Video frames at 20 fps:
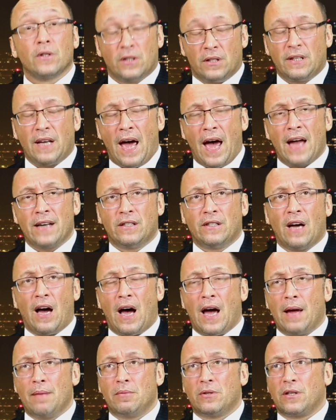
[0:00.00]
Sad
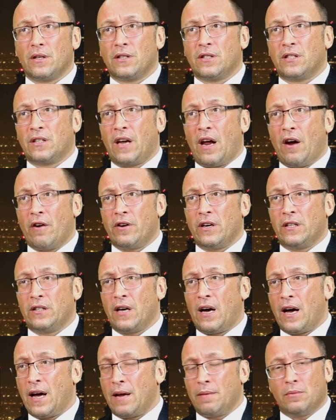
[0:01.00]
times, scary
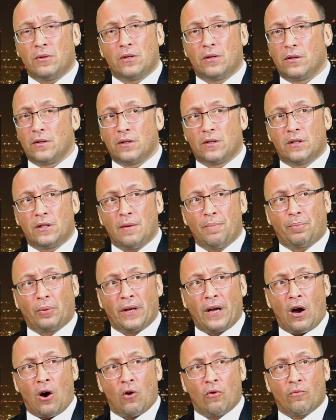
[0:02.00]
times,
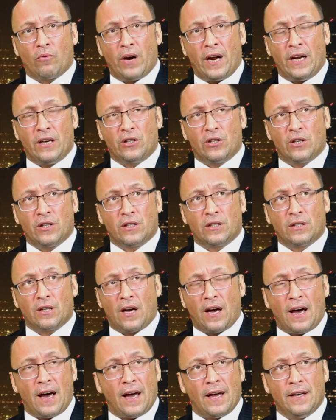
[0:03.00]
simply outrageous.
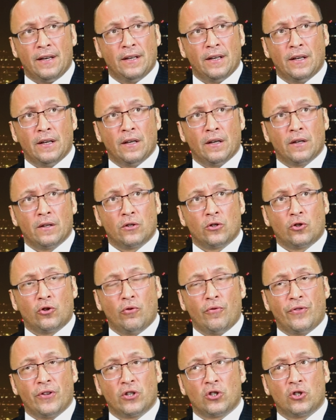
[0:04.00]

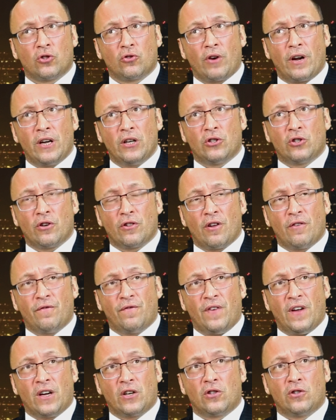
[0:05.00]
Truth is stranger than
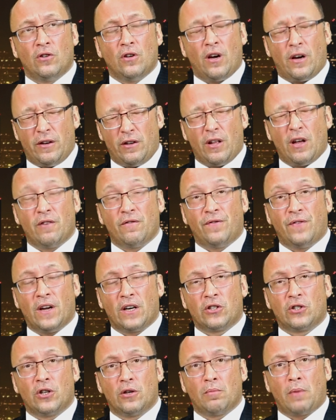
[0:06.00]

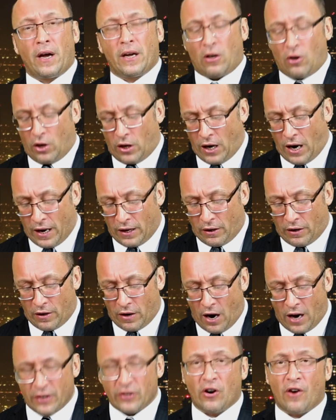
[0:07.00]
fiction. Michael Cutler,
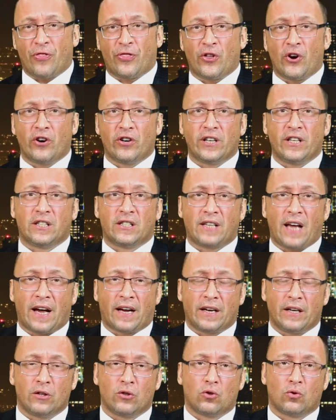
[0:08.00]
under 30
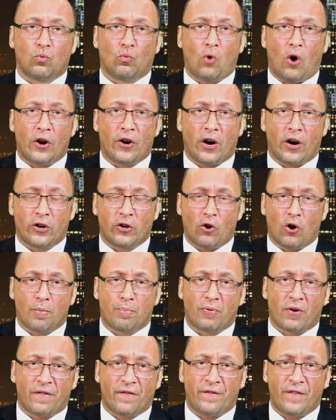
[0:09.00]
seconds, what are your
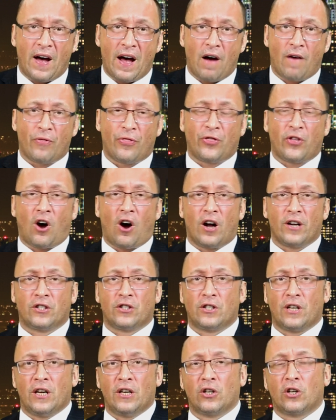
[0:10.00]
profound
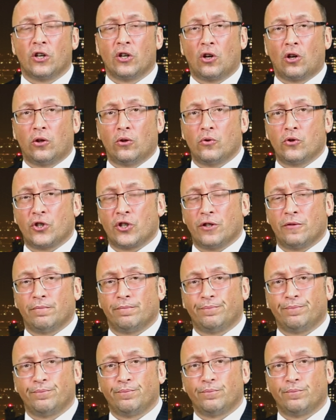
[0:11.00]
thoughts in conclusion?